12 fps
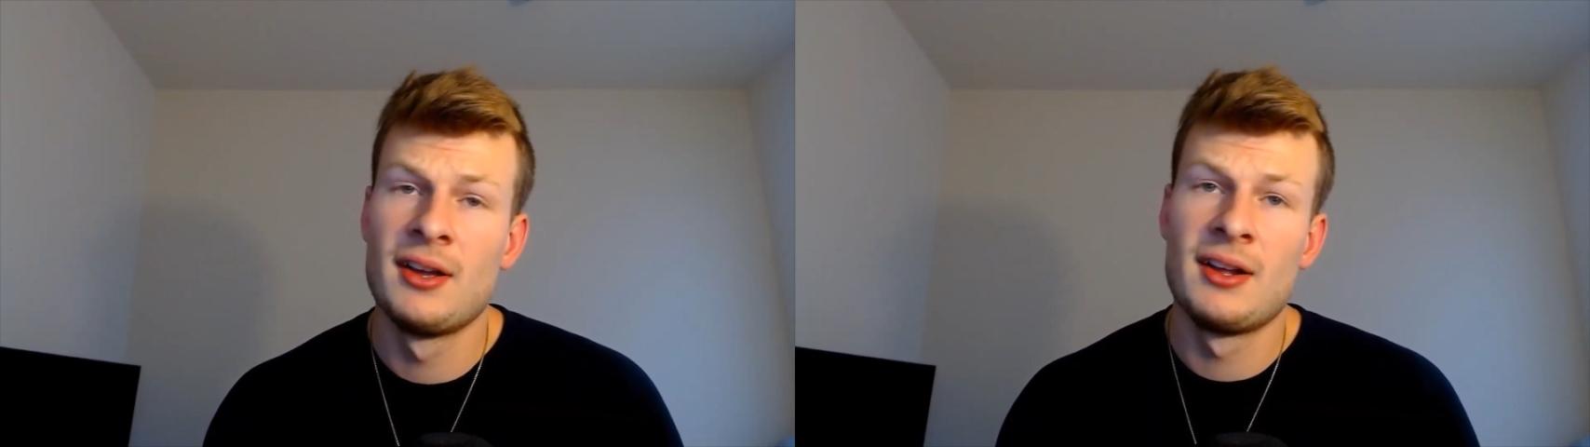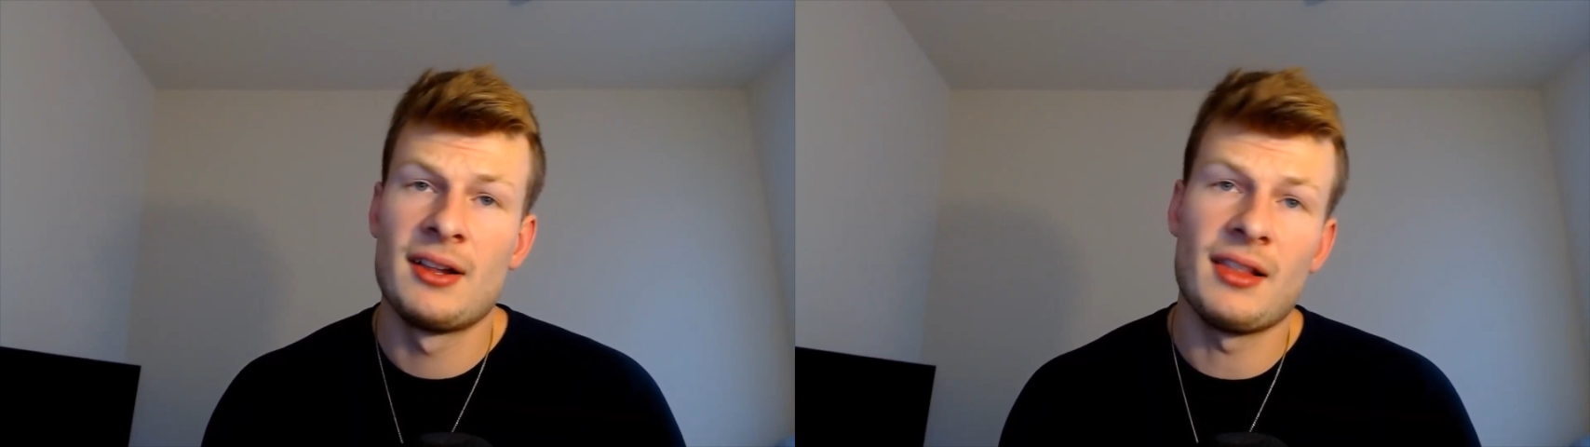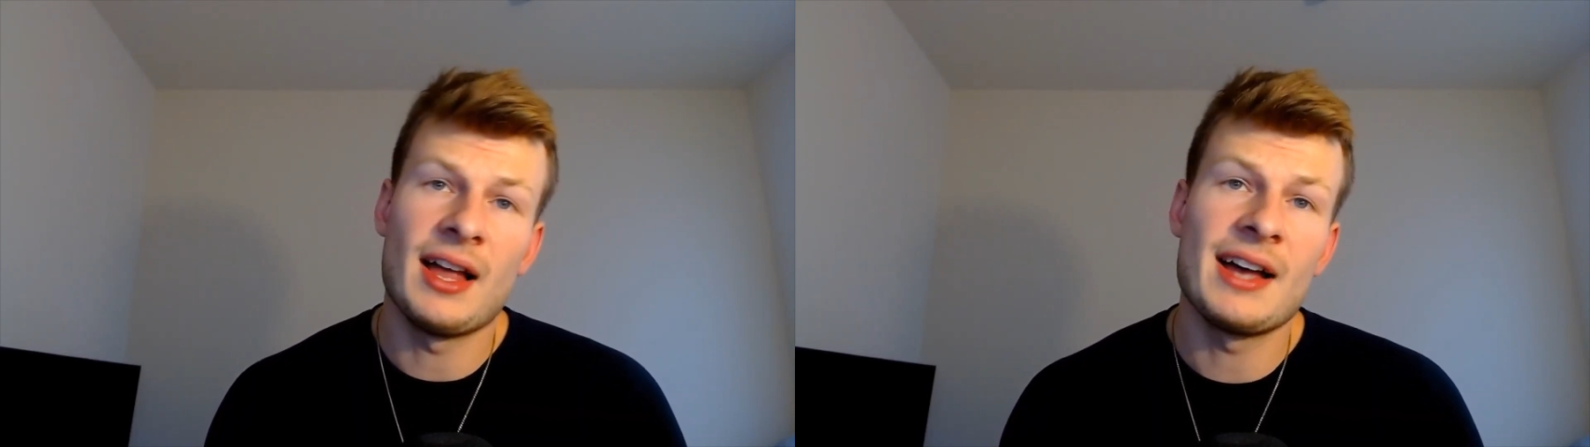
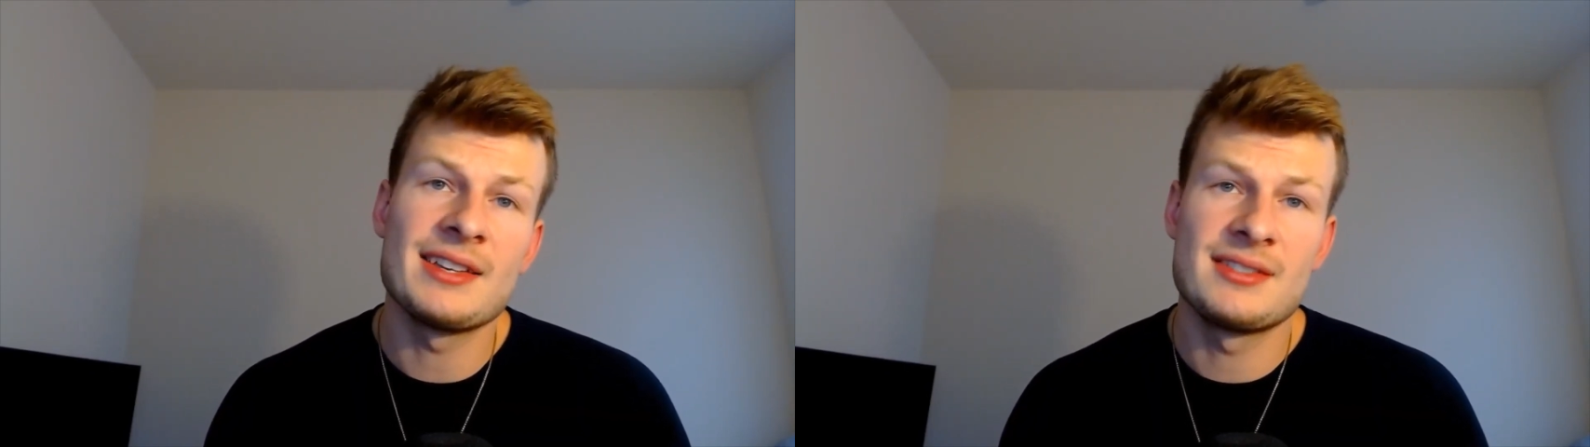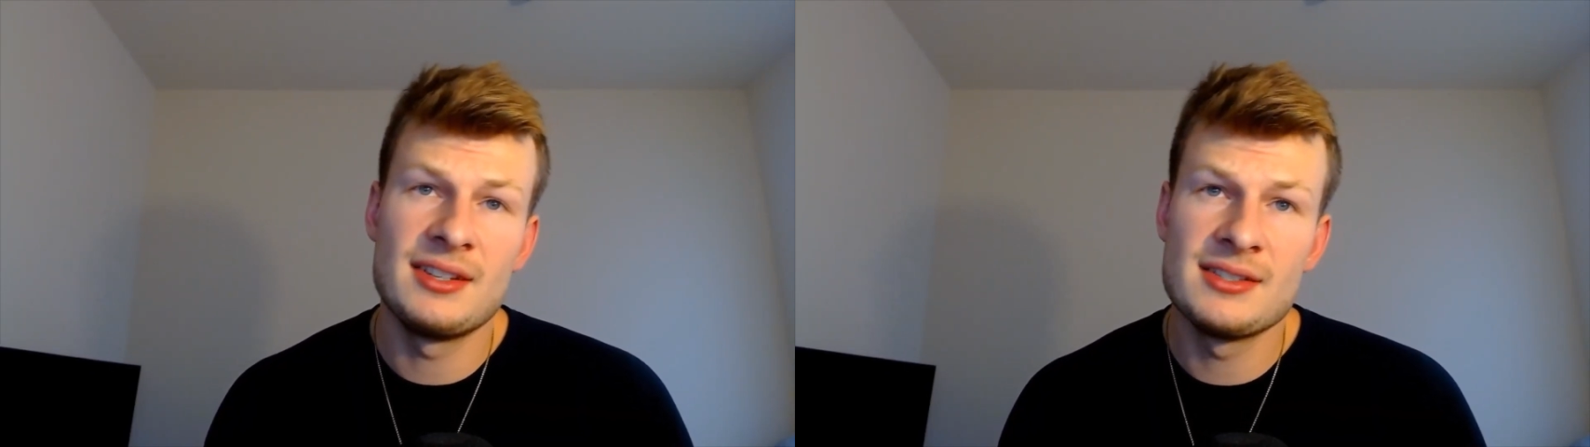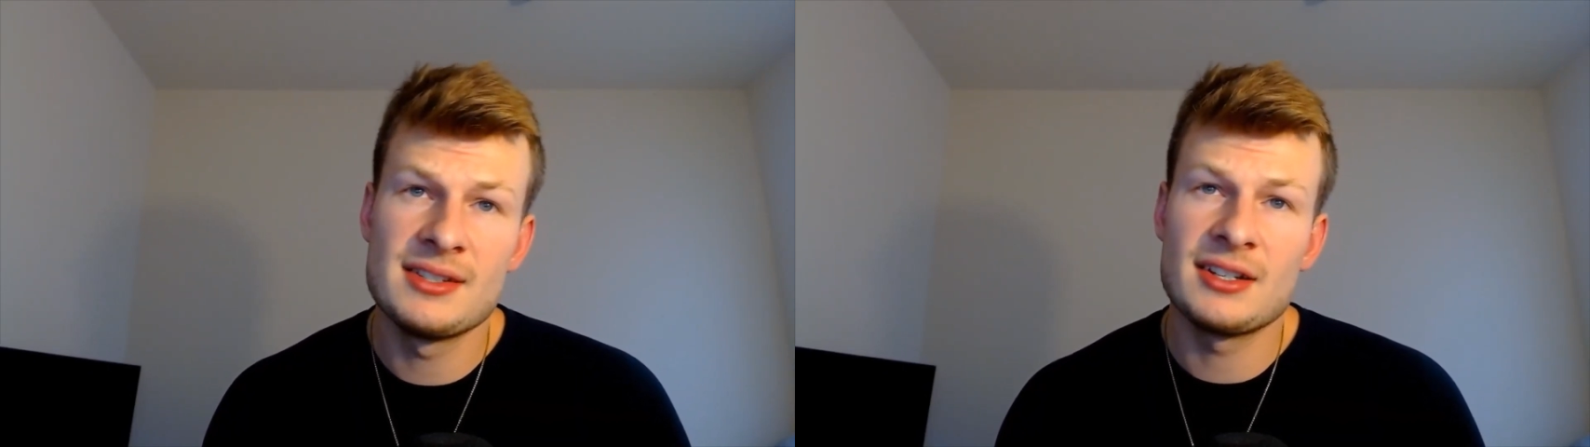Last
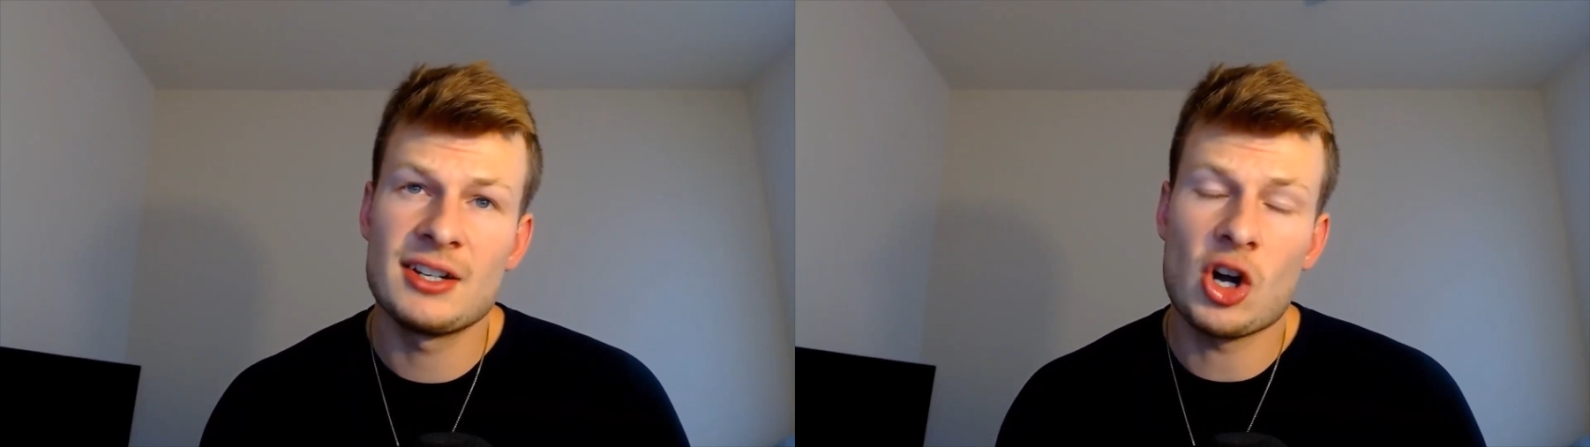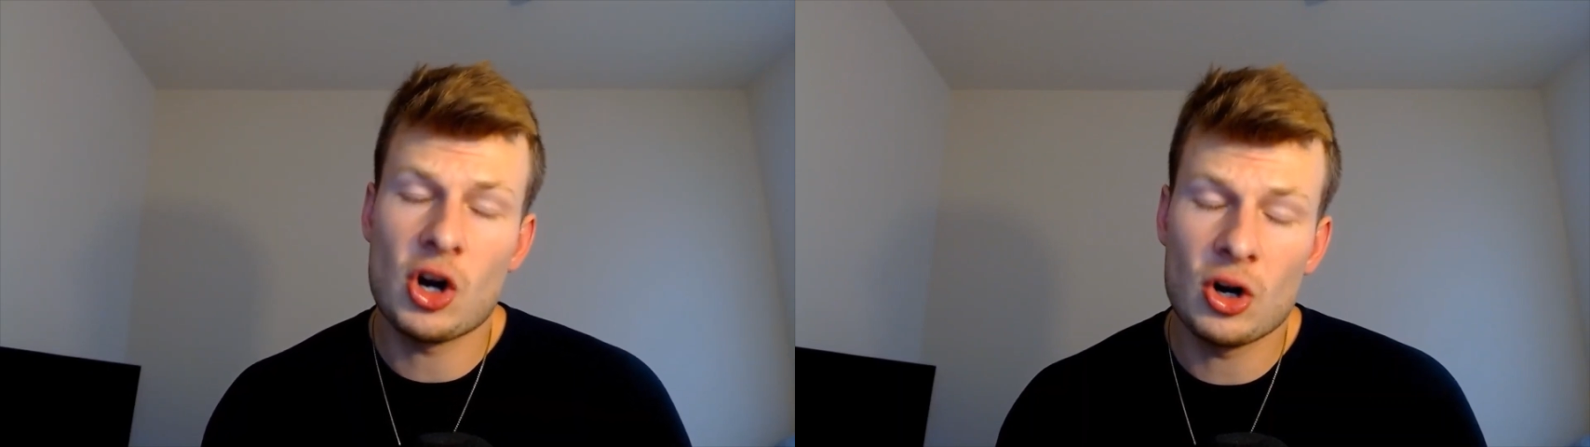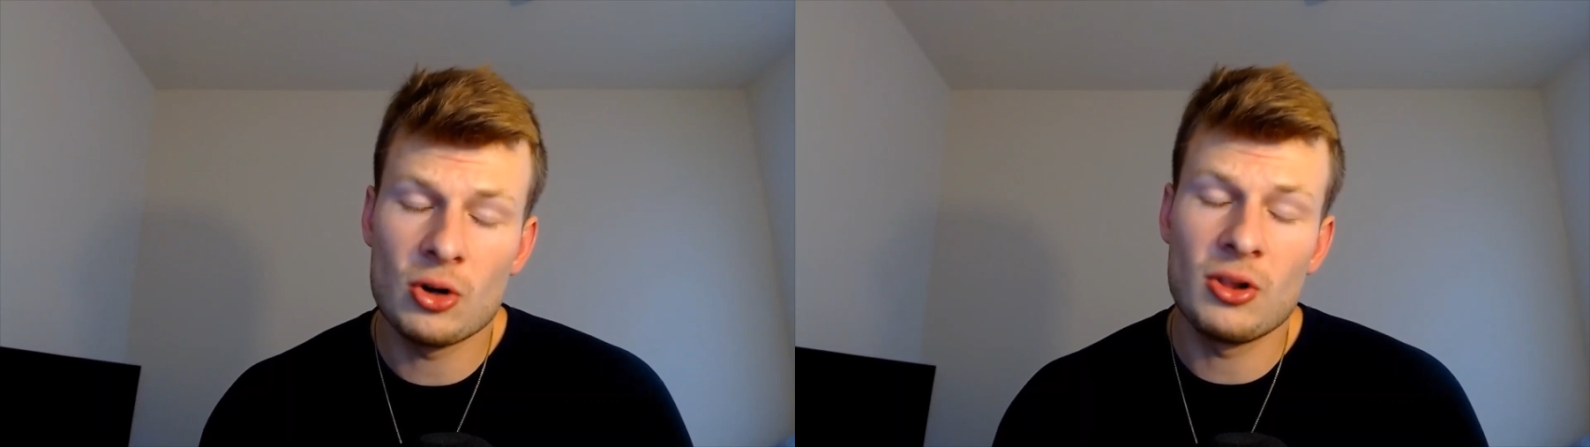season,
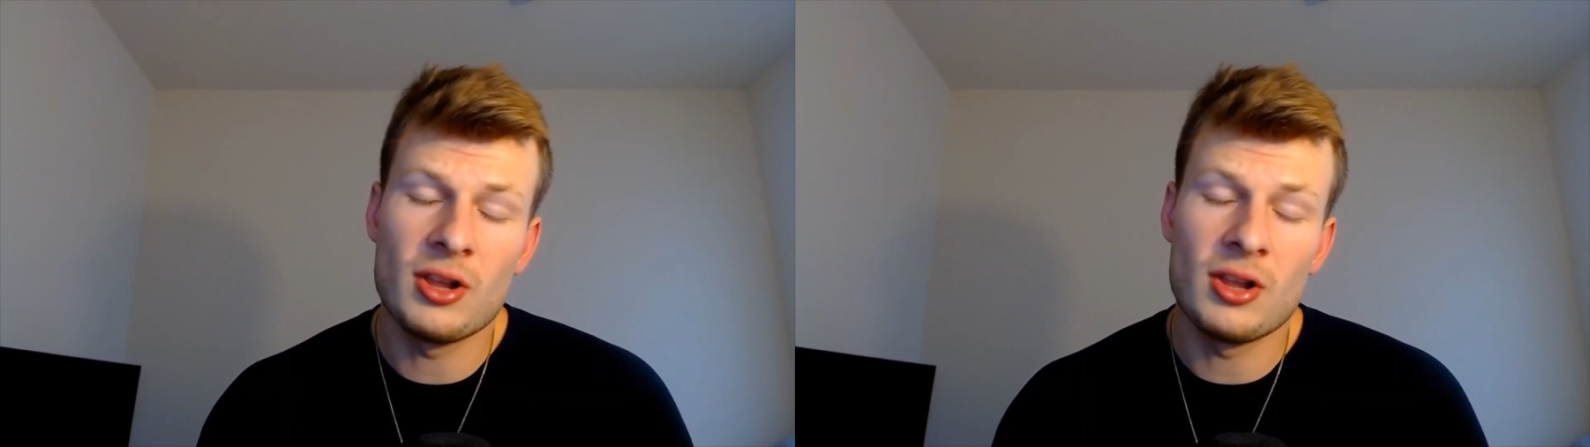Carl